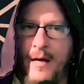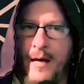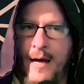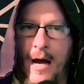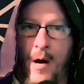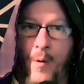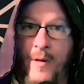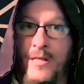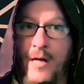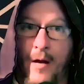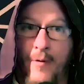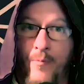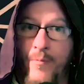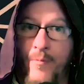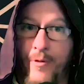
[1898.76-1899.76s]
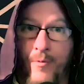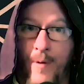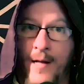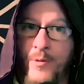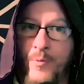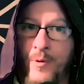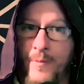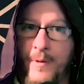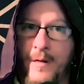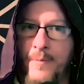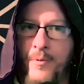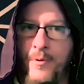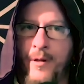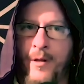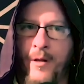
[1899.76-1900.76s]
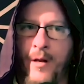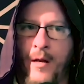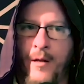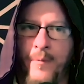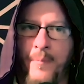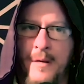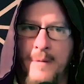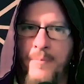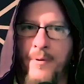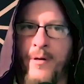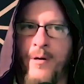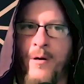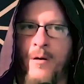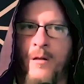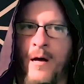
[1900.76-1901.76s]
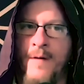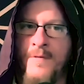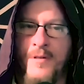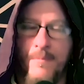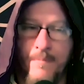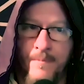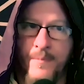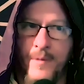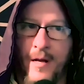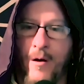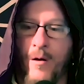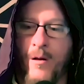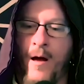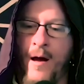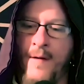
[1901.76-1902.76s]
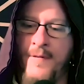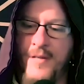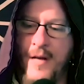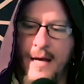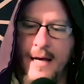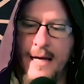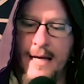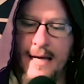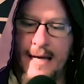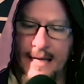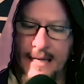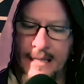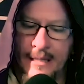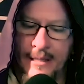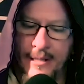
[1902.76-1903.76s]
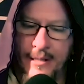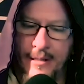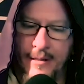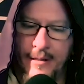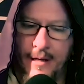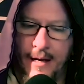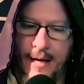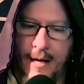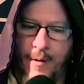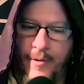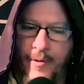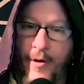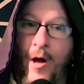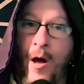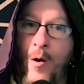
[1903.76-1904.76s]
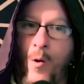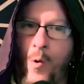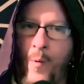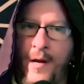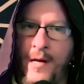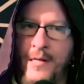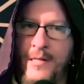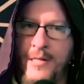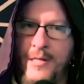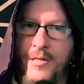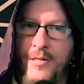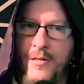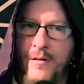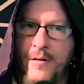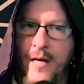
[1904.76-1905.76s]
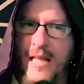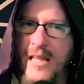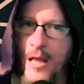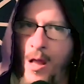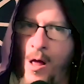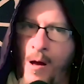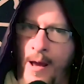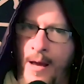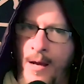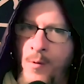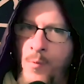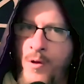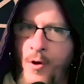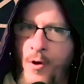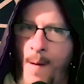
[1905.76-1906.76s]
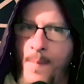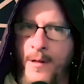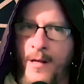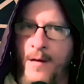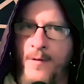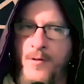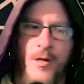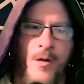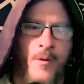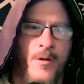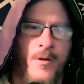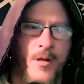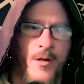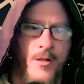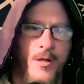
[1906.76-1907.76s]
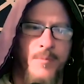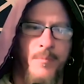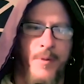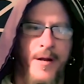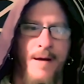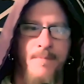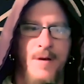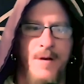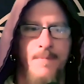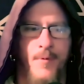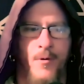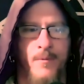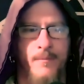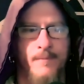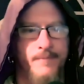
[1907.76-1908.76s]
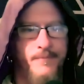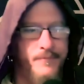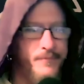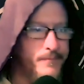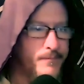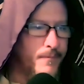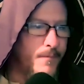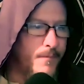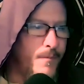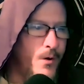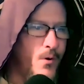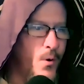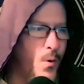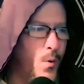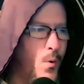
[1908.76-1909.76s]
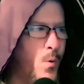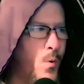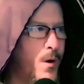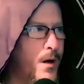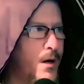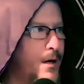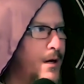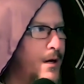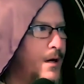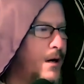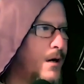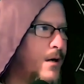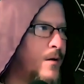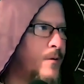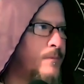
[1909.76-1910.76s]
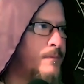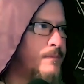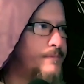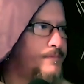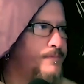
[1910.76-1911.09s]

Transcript: how we tie threads with people and, and the people in our lives, in our lives, and how they're not always in line with our beliefs. You know, there, there's there's plenty of people who um,